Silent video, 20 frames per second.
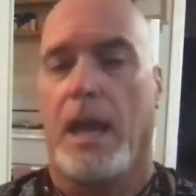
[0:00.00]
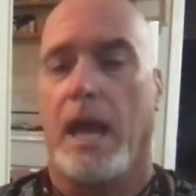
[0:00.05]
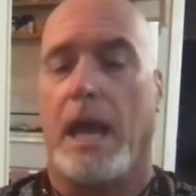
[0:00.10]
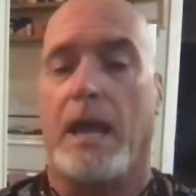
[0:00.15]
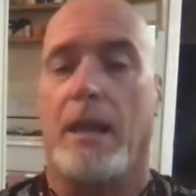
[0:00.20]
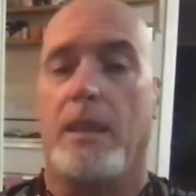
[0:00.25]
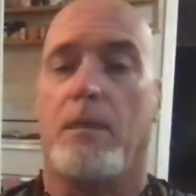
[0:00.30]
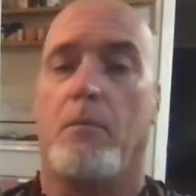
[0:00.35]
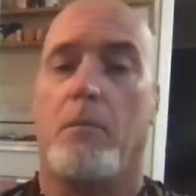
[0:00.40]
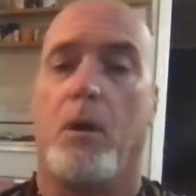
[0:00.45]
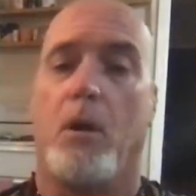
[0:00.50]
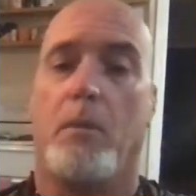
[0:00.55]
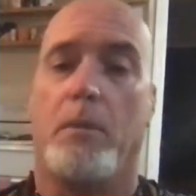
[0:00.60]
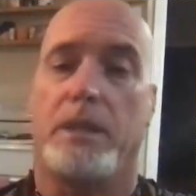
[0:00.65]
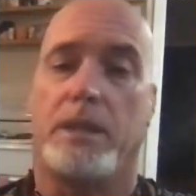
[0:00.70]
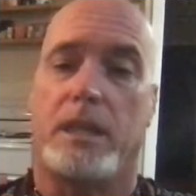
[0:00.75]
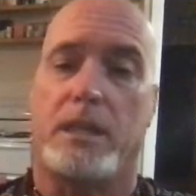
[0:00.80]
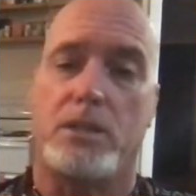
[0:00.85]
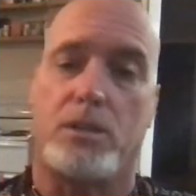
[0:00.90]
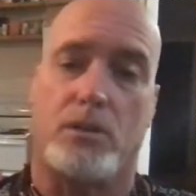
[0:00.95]
And the
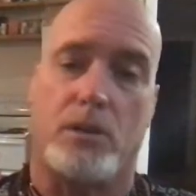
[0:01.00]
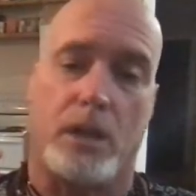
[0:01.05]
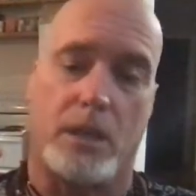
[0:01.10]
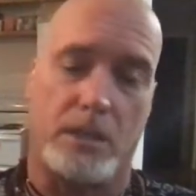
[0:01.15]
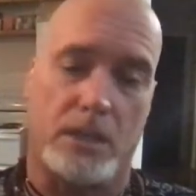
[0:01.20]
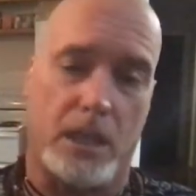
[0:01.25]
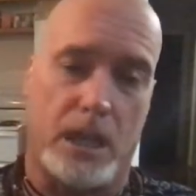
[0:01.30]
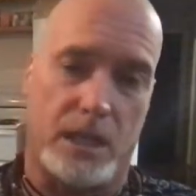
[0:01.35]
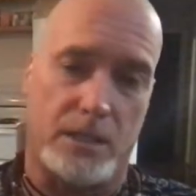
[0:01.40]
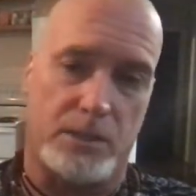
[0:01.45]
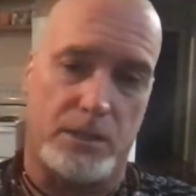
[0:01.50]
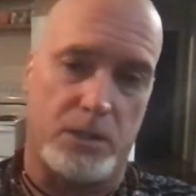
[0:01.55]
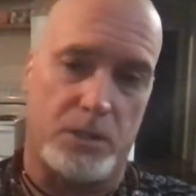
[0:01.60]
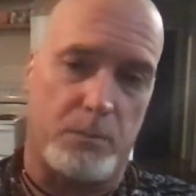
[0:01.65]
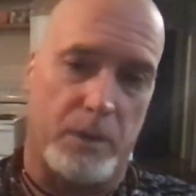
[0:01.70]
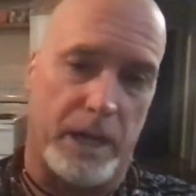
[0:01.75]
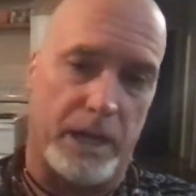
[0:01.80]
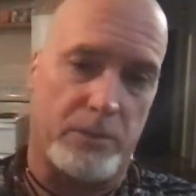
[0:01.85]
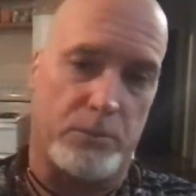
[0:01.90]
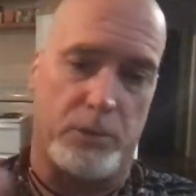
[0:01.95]
moment that your unconscious
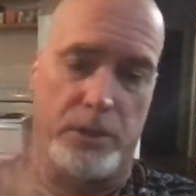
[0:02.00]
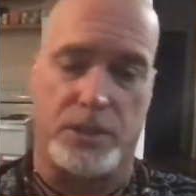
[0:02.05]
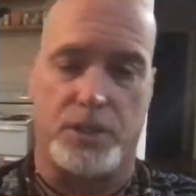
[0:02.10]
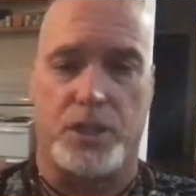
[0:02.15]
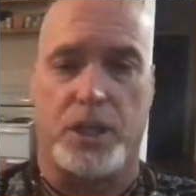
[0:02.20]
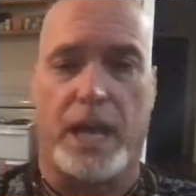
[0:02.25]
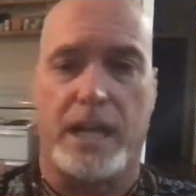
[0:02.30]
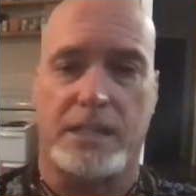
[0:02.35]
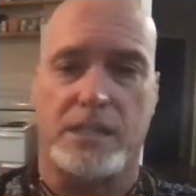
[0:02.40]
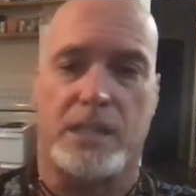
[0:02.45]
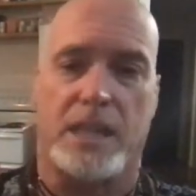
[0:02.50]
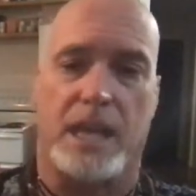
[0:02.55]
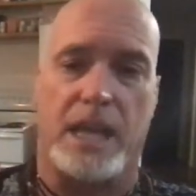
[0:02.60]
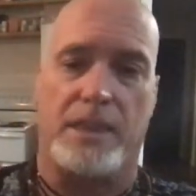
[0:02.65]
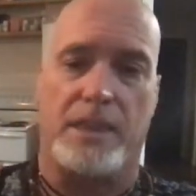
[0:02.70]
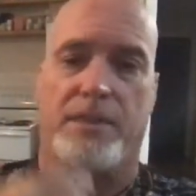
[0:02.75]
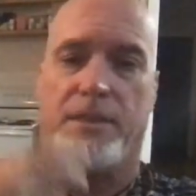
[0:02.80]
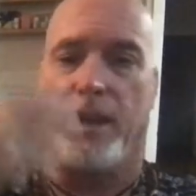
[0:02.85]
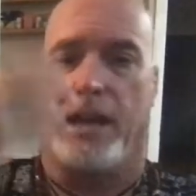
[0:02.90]
mind rejects that,